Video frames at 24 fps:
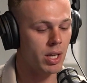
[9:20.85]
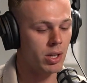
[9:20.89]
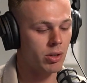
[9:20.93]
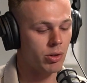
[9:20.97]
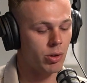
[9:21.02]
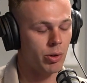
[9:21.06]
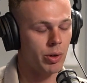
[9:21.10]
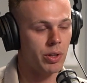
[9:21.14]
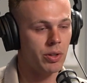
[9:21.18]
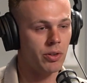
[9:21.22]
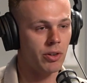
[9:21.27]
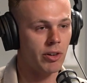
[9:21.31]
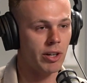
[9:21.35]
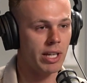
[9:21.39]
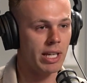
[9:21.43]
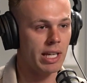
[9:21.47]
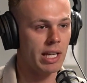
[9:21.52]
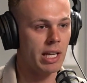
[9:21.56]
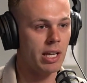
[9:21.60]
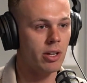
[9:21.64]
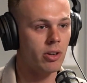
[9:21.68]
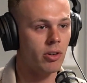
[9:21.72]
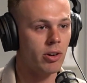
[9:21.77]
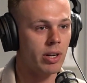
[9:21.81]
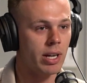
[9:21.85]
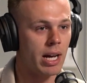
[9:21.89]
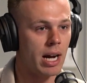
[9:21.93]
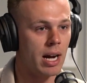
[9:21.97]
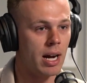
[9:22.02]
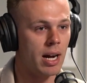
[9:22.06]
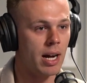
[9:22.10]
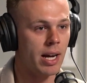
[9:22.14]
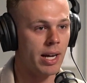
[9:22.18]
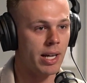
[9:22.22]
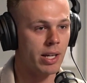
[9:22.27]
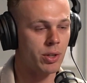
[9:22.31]
You're either an E or an
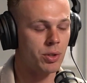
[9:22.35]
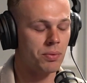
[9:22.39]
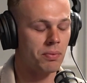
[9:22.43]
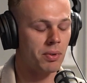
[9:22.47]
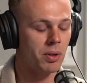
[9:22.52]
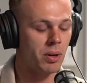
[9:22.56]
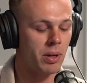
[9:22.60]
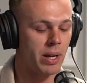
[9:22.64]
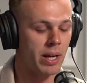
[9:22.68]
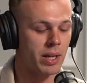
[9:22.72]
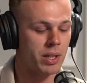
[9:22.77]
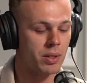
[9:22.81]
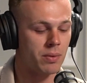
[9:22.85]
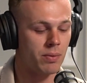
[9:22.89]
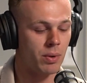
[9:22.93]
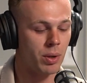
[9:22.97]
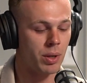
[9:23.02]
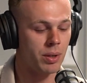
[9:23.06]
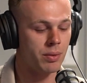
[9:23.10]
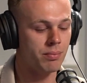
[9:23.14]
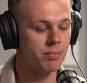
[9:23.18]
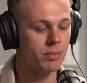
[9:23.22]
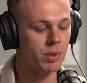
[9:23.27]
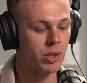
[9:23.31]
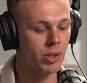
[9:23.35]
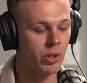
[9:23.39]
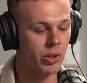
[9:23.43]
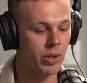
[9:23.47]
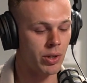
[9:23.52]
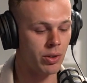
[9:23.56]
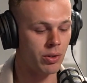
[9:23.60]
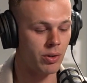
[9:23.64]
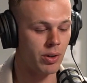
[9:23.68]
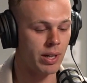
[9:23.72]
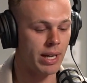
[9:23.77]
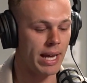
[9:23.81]
I, introverted, extroverted. You're
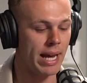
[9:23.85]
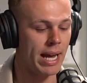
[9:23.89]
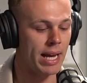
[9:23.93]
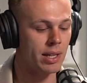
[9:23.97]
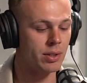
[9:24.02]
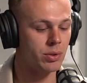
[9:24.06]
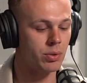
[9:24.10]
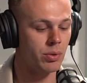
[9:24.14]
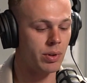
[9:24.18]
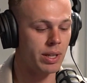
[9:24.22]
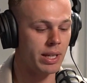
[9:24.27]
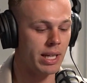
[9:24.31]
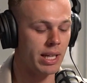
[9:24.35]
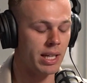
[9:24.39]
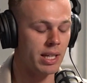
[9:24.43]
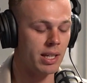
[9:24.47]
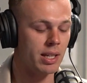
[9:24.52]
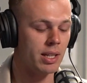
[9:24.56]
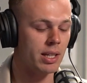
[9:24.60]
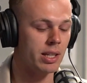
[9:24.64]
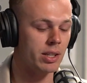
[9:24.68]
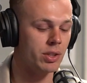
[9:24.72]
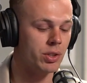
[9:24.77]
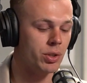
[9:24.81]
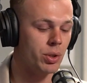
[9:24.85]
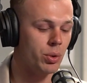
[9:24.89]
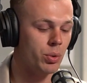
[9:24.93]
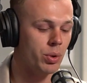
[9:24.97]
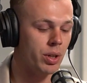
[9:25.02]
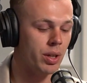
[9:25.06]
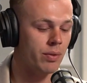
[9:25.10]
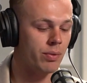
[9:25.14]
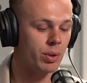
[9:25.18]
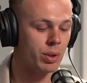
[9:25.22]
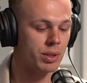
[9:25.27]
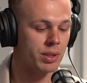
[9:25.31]
either an S or an N,
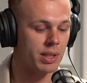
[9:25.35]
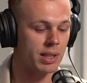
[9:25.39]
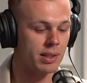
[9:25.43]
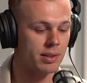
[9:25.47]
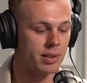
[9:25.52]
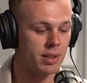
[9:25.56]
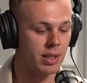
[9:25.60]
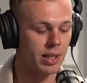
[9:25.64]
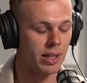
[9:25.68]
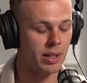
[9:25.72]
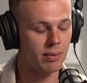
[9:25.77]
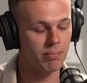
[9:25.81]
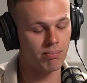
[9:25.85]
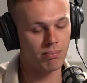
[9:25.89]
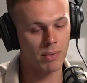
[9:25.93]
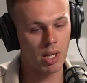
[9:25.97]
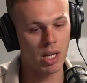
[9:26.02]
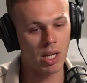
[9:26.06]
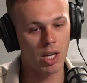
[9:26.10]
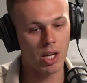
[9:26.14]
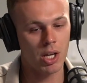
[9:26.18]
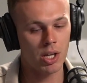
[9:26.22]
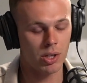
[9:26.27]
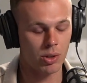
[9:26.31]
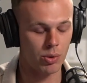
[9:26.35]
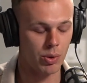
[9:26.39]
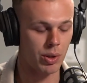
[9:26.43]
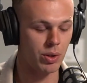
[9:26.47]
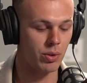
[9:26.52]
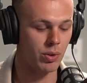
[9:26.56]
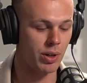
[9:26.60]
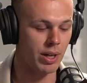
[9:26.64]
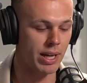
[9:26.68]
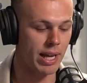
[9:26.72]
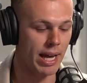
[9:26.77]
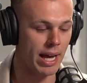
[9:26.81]
intuitive or sensing. Yeah. You're
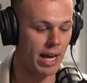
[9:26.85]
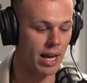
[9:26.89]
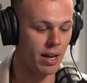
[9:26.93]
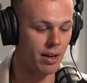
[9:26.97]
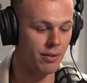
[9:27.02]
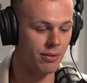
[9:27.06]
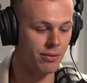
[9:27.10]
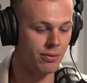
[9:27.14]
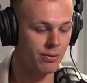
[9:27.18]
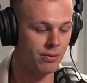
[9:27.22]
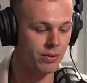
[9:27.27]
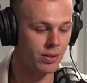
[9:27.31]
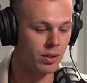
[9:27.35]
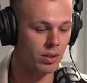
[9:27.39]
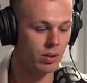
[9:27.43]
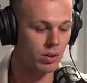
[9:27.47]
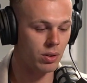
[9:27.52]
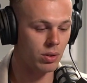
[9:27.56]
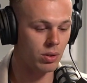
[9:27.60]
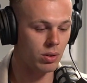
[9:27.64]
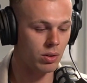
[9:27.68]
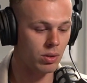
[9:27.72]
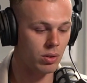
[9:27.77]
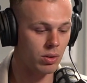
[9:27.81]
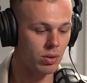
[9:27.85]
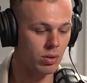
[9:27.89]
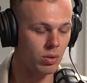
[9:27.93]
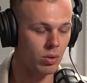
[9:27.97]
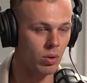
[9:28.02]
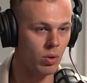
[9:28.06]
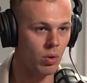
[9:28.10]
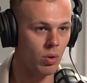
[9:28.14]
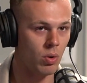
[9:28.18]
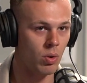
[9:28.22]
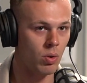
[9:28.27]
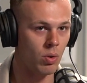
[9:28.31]
either an F
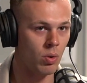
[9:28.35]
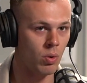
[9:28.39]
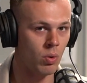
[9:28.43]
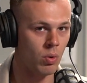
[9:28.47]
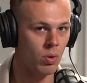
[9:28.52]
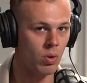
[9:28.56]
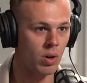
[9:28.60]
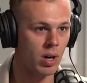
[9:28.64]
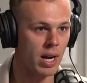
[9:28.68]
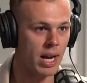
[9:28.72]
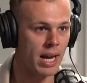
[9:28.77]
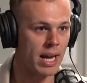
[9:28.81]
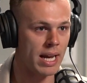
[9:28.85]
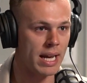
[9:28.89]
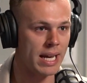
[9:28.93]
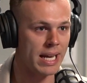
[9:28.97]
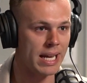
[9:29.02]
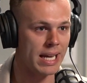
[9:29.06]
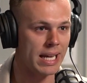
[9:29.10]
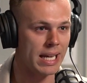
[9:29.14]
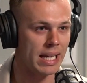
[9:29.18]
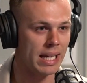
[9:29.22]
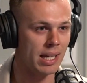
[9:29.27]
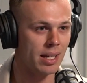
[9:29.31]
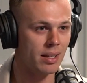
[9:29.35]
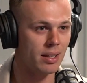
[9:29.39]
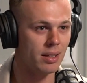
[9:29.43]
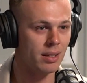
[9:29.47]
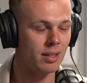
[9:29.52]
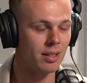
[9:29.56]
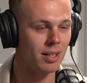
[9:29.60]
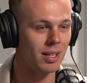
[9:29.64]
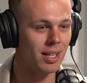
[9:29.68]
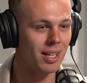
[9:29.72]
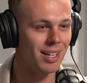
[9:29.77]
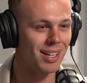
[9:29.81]
or a.
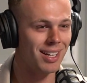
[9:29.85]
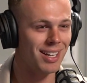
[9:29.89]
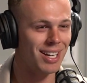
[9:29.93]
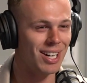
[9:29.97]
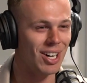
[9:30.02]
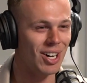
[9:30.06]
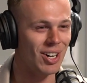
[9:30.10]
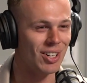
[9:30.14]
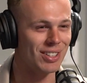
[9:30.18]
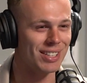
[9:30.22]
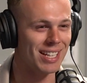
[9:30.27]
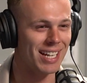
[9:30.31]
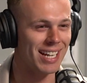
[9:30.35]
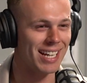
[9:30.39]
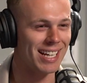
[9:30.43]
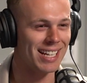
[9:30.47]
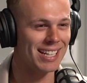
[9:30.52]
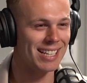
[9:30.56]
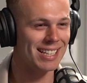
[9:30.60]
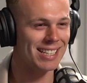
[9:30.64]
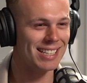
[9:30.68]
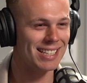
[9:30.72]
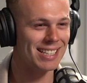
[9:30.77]
Oh dang.